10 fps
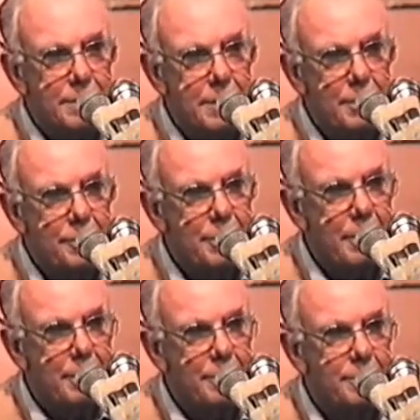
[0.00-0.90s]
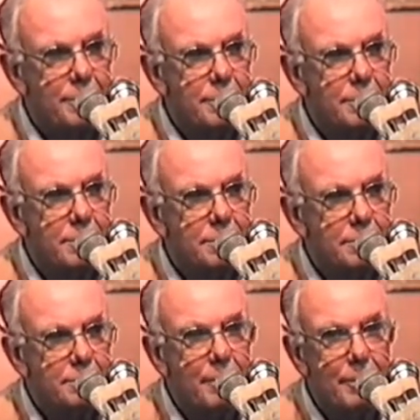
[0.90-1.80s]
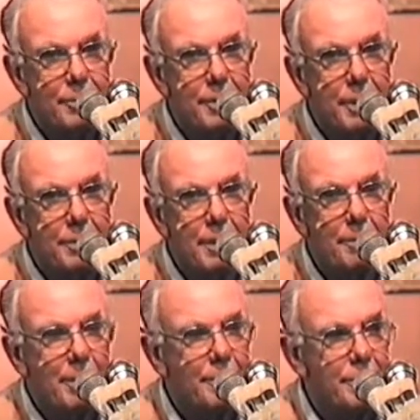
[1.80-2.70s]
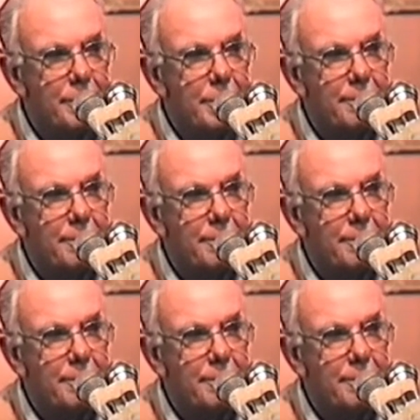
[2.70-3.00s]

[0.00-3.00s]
New Zealand, which you've probably seen somewhere recently.